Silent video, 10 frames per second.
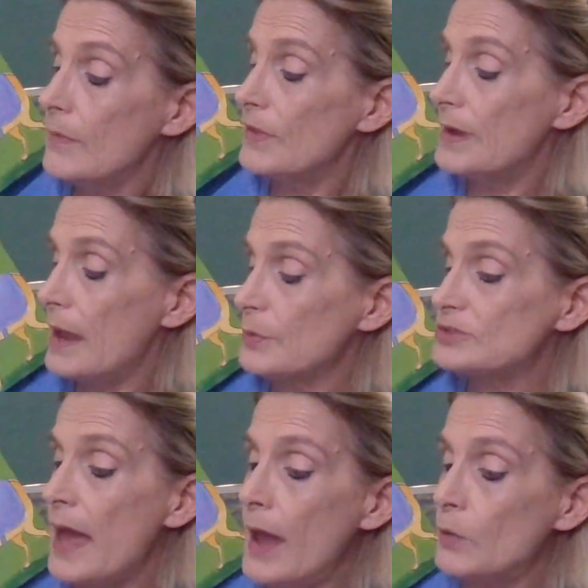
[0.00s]
the
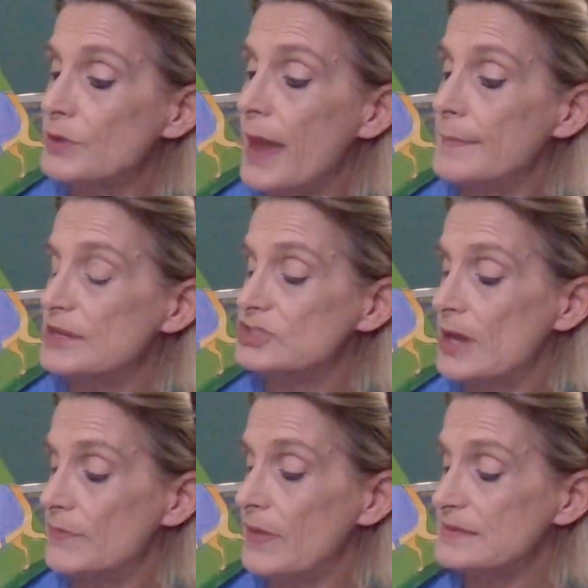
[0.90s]
neighbor's hound, came to
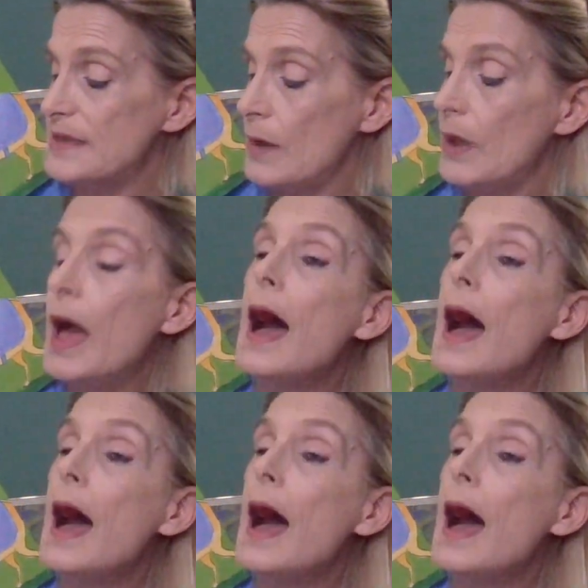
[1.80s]
check things out,